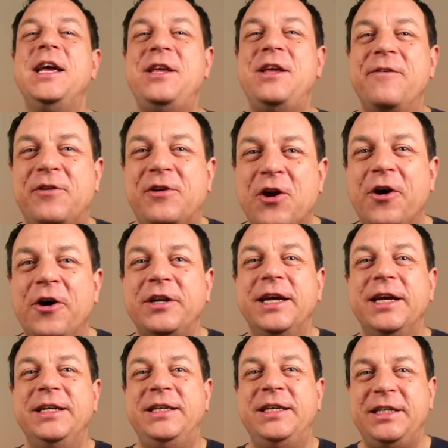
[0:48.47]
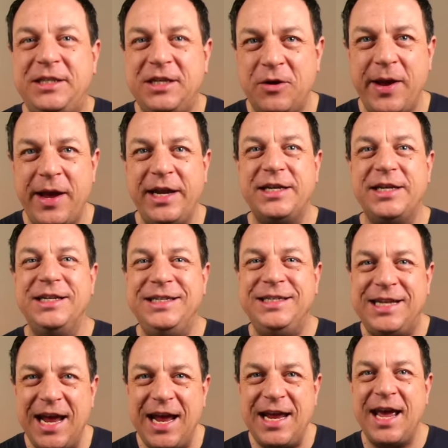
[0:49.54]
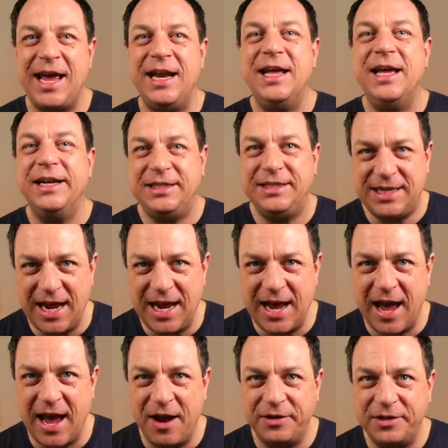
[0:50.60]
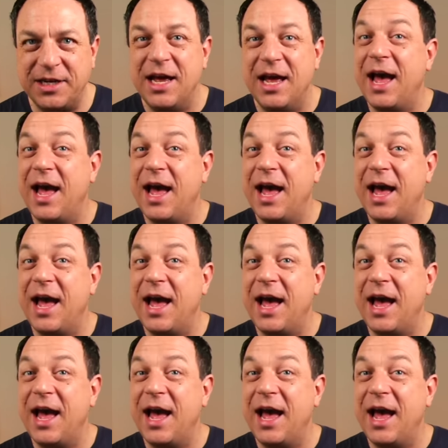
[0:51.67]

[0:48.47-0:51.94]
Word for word: you've got to do it day in, day out.